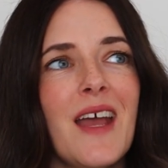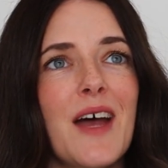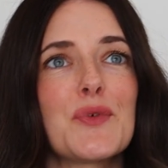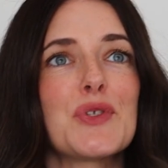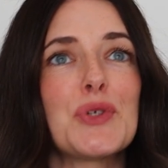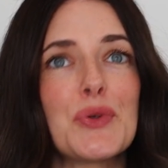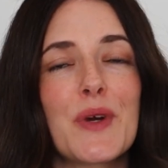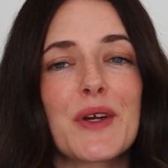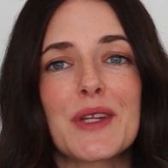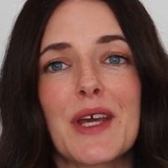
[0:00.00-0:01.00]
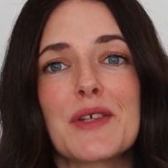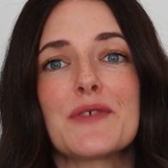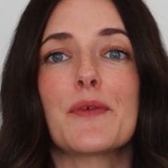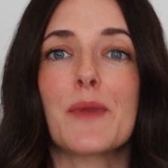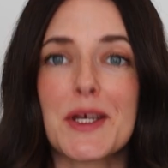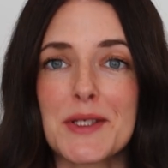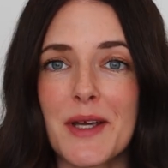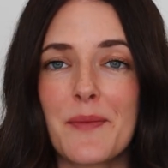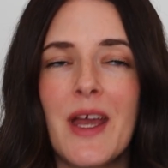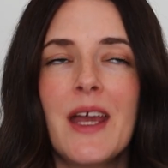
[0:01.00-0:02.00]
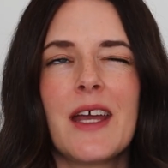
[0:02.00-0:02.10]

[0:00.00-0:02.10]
I was still wearing the others from last time,